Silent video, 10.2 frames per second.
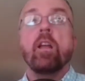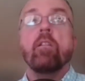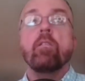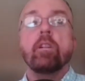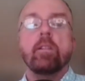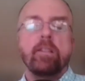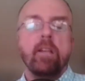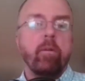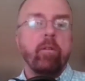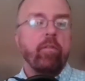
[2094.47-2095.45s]
I was going to
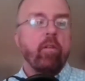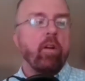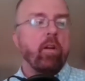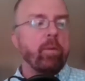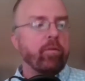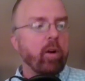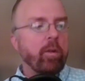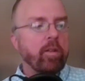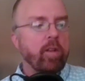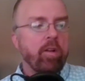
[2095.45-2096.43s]
say before
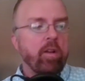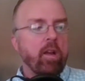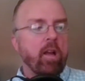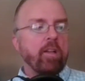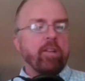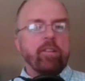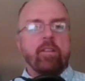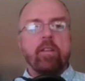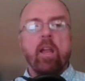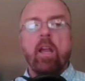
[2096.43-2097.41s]
we started on here
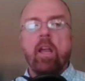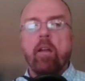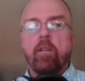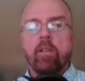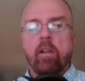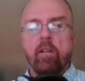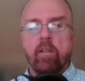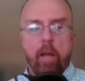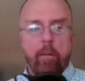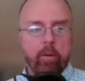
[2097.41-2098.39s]
today, I was telling
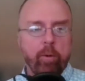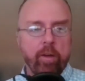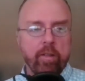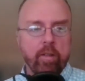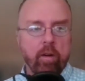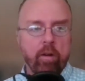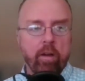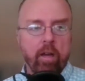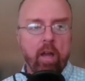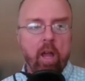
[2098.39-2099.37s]
Tom a quick
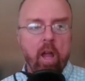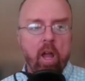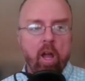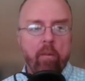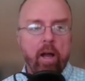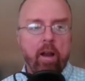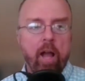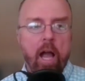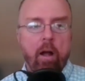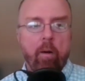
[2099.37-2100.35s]
story about
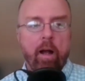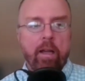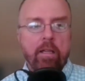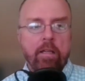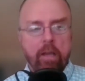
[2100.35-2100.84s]
how I